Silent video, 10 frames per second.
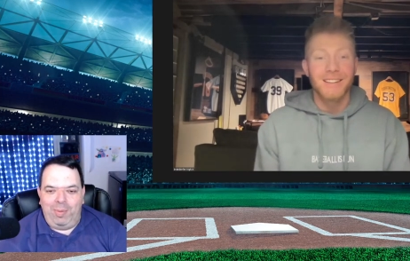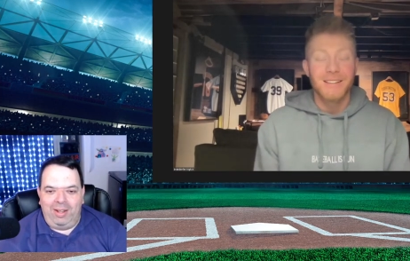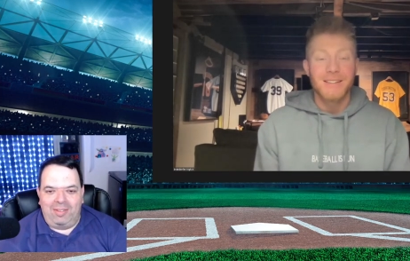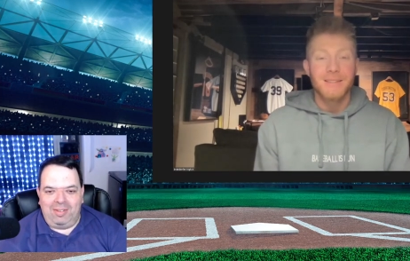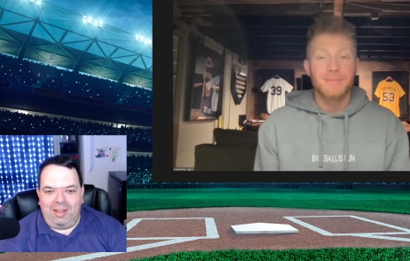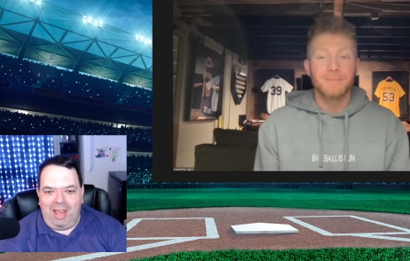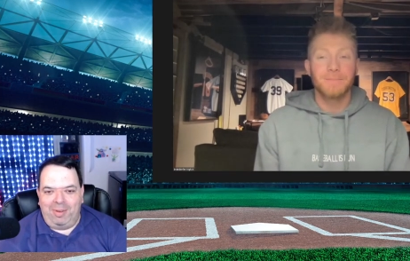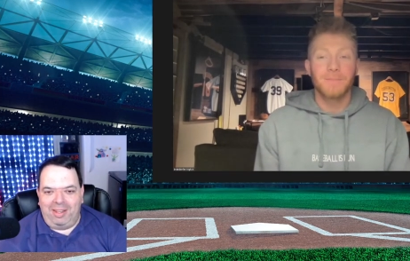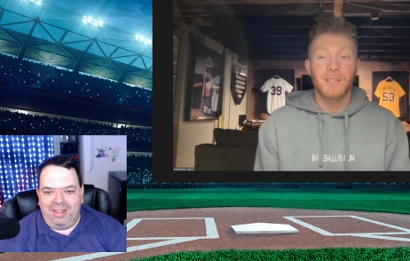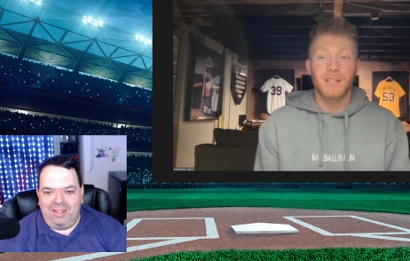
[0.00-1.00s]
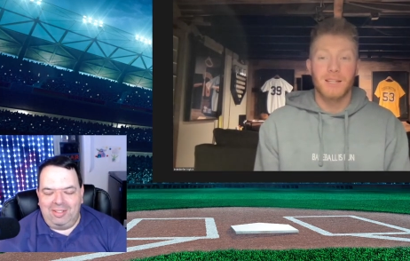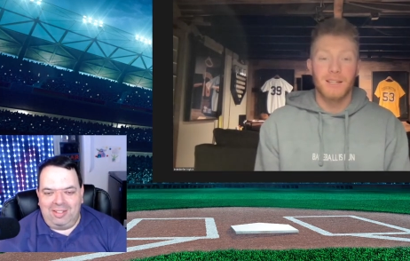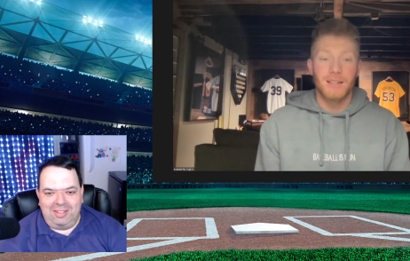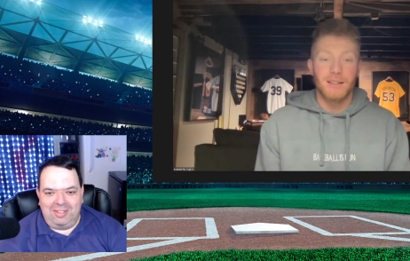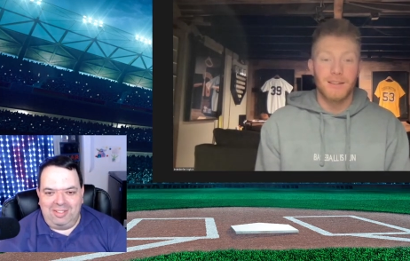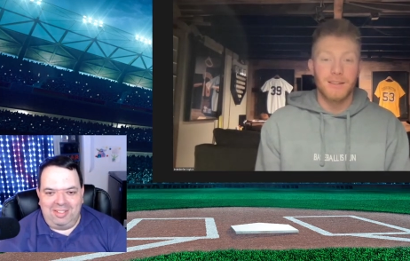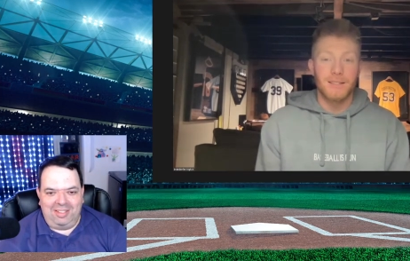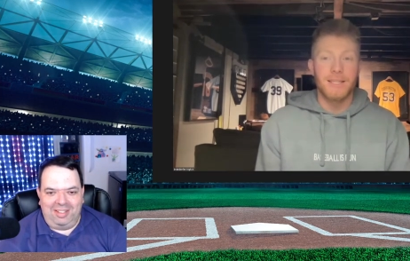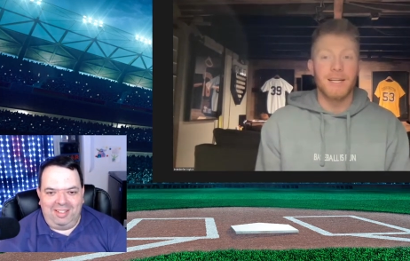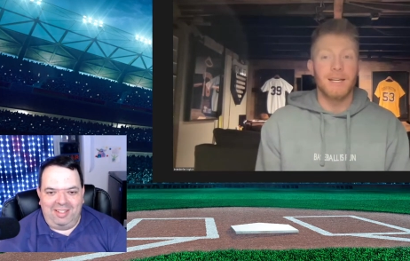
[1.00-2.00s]
Speaker 1: it doesn't happen again, just because it's just
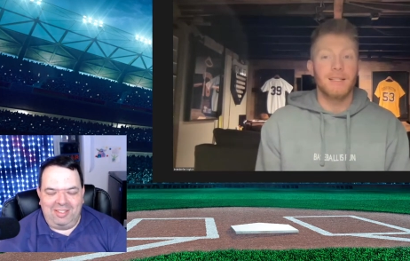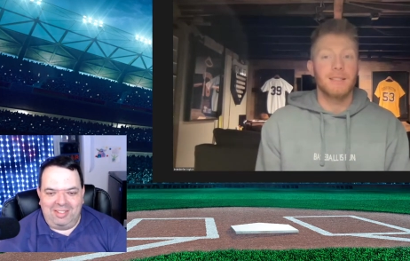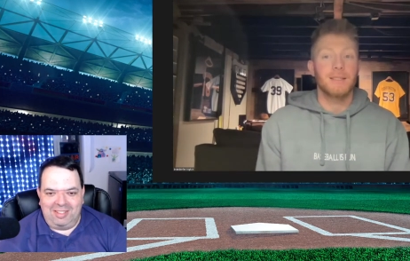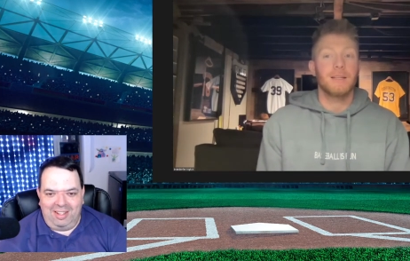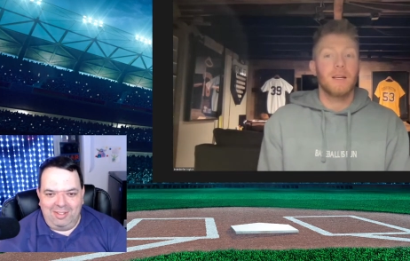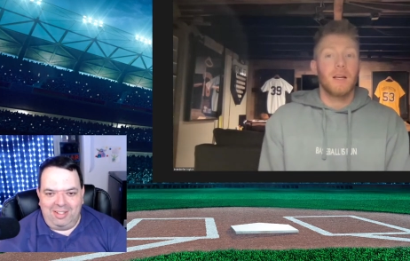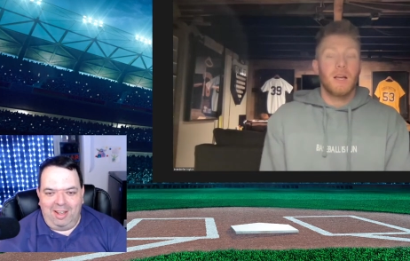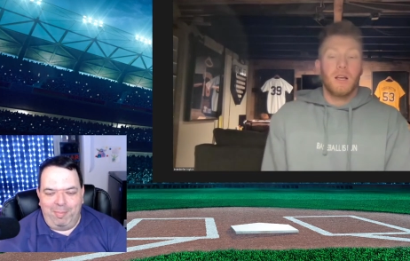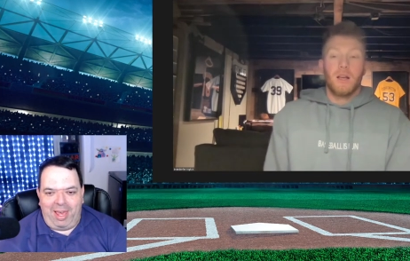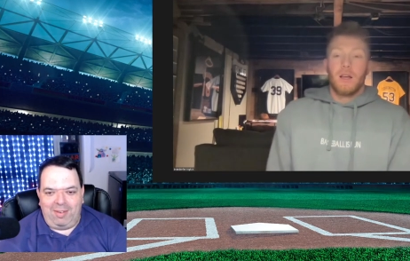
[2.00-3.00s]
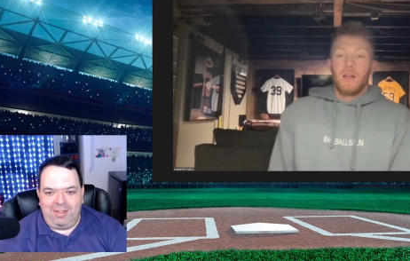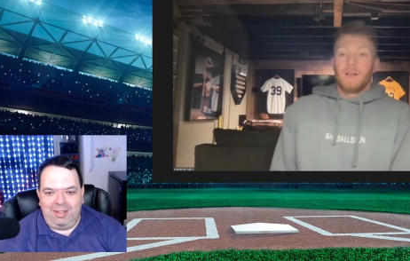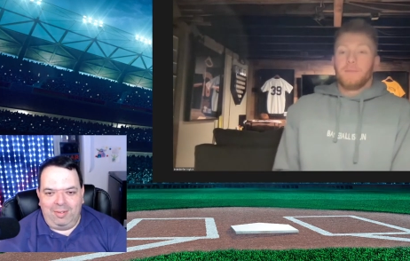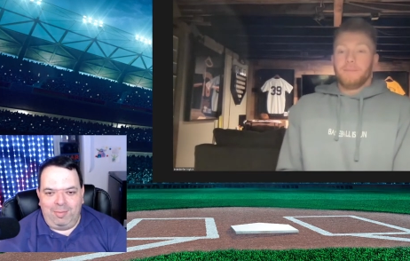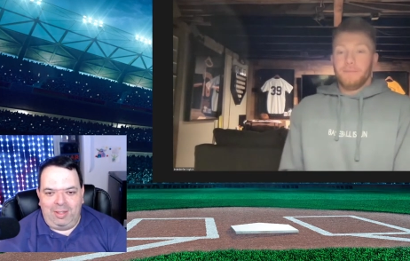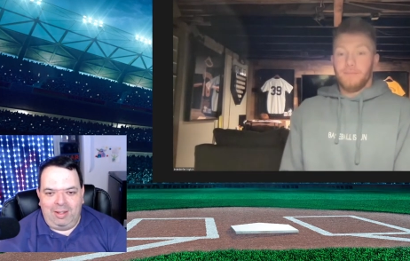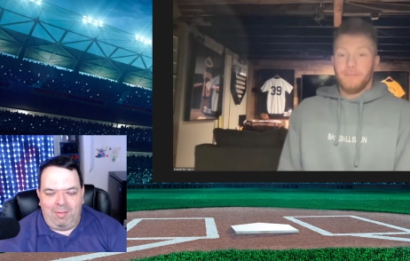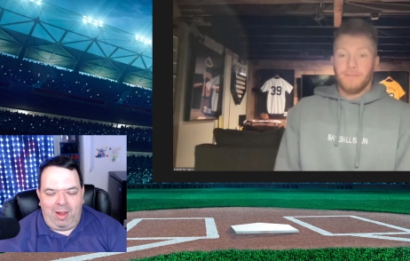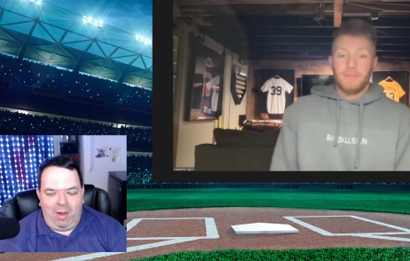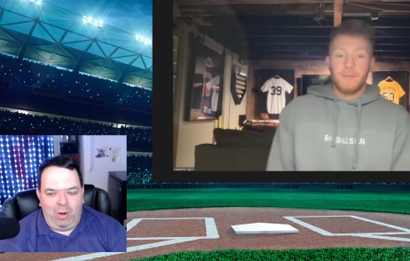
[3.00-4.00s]
like, it just tells you how bad
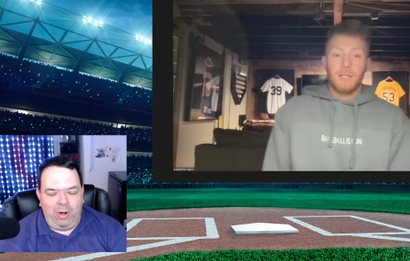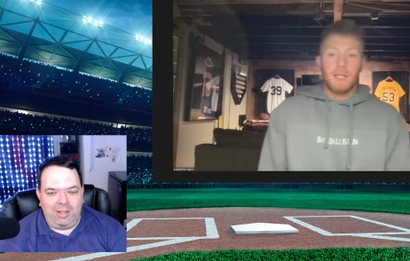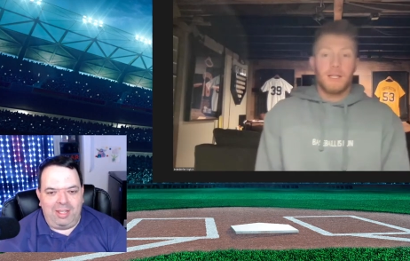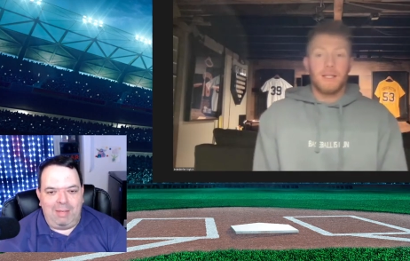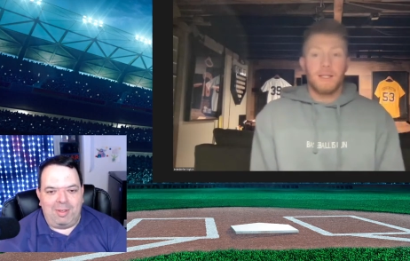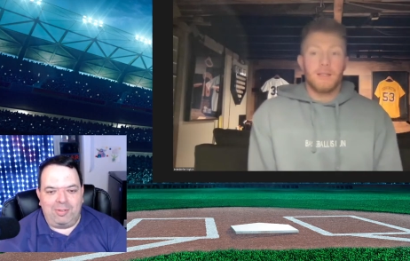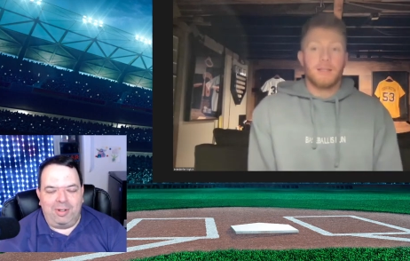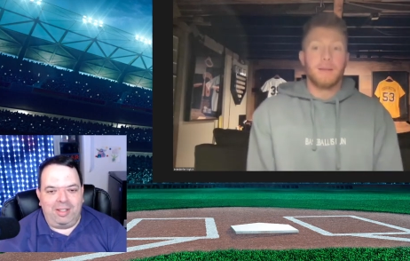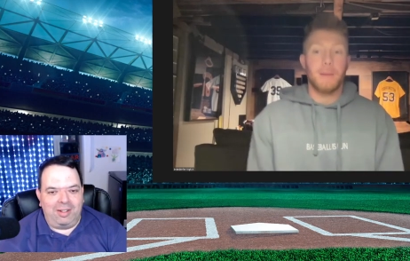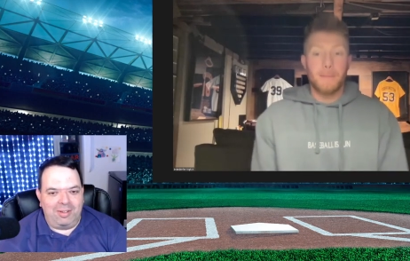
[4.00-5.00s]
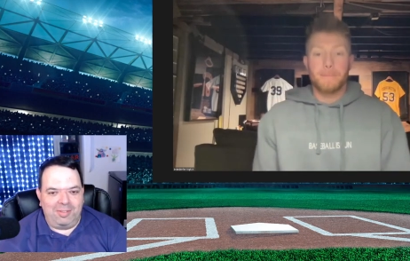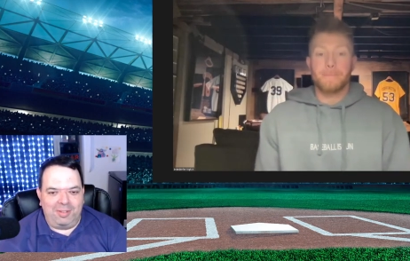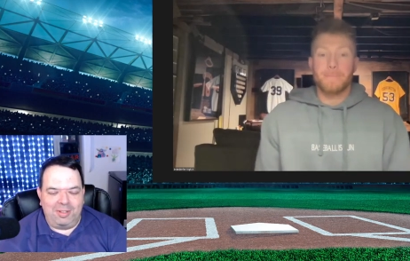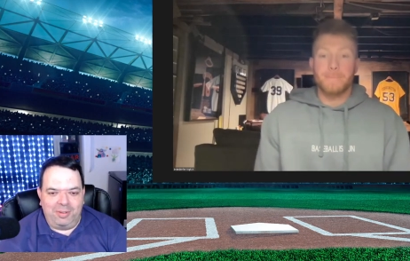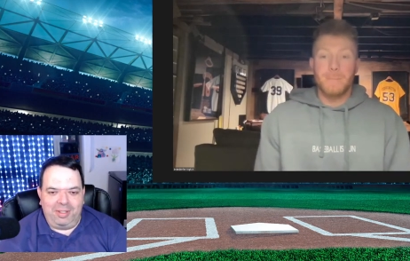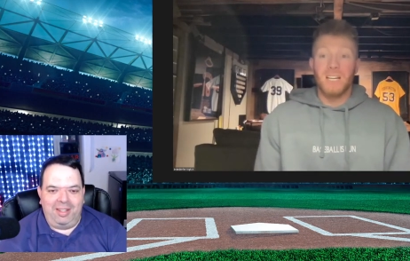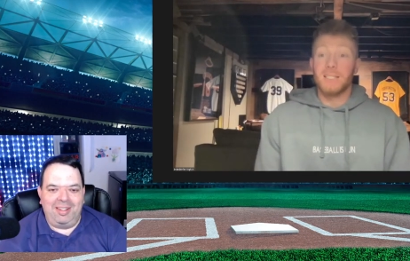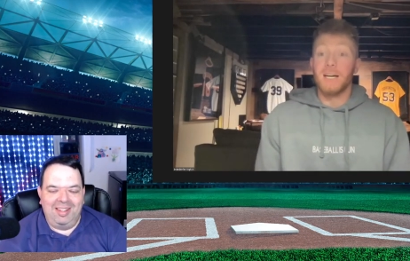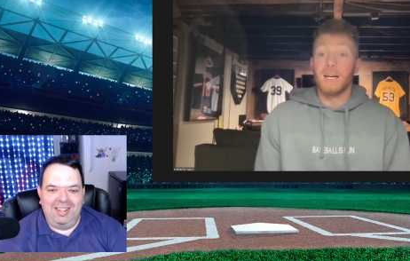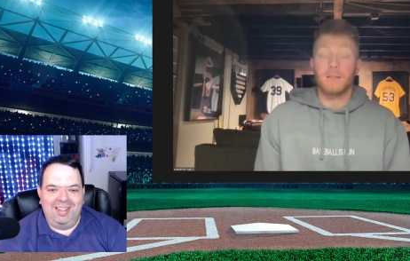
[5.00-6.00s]
how hurt a team is right there as far as it's
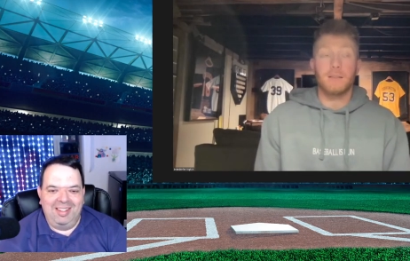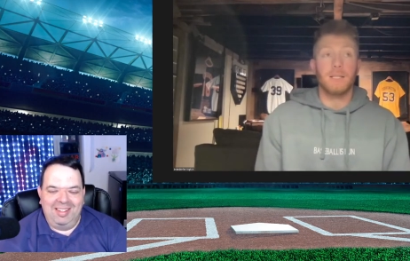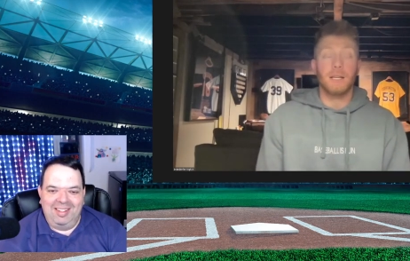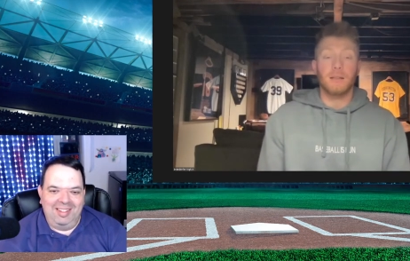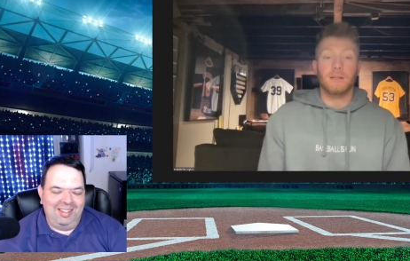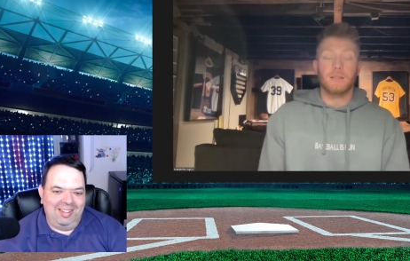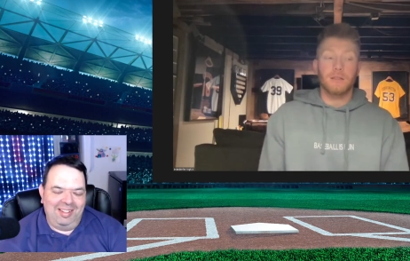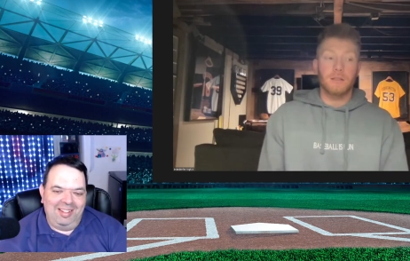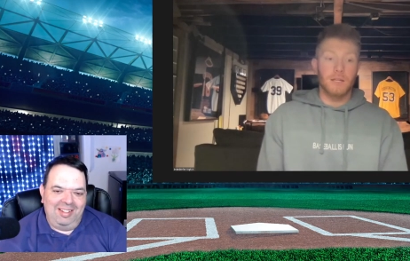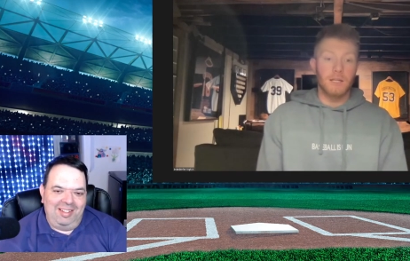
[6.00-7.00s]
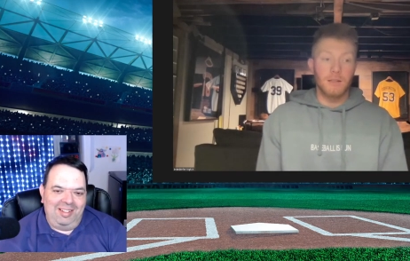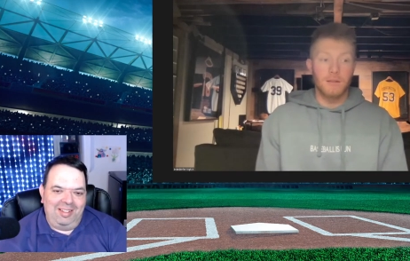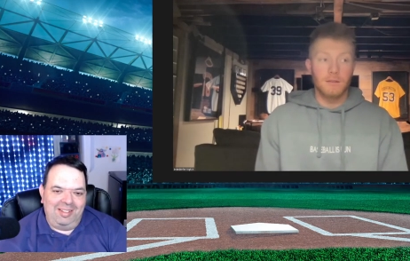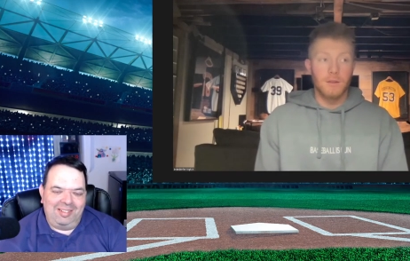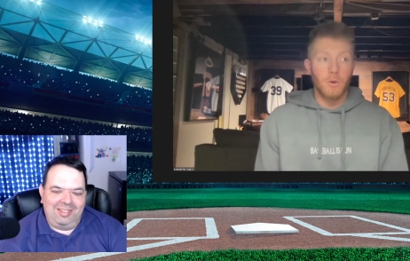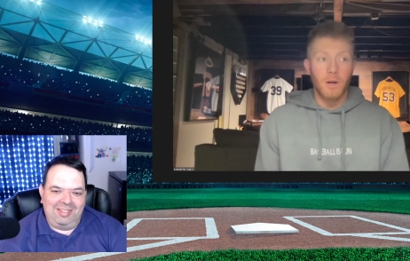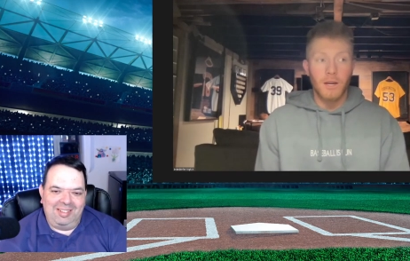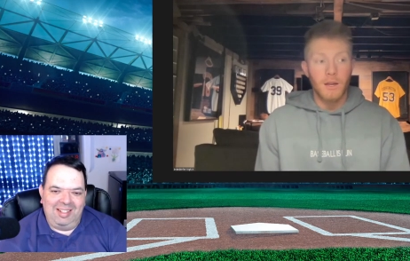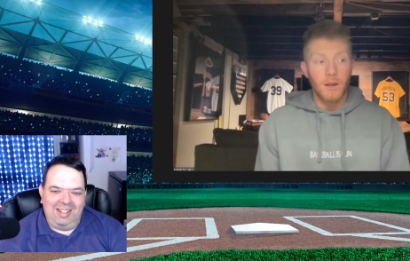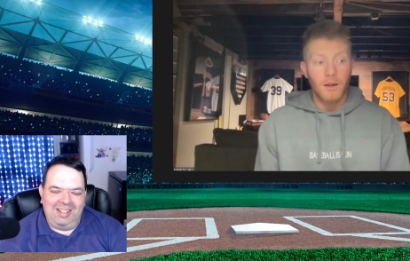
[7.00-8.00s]
and
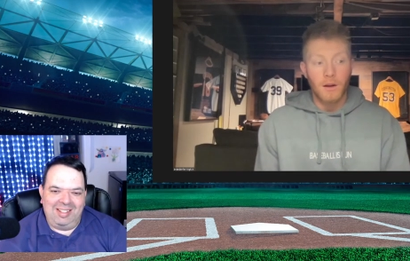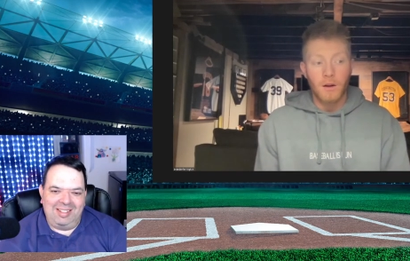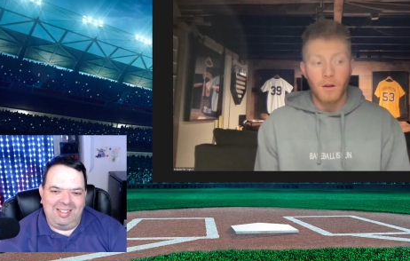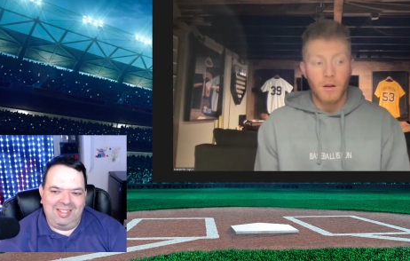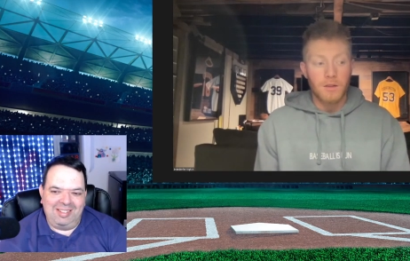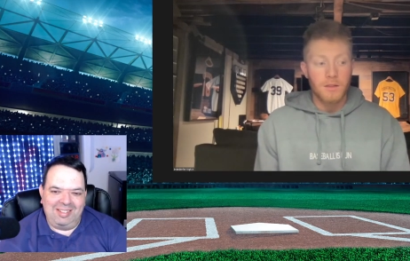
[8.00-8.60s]
in all honesty,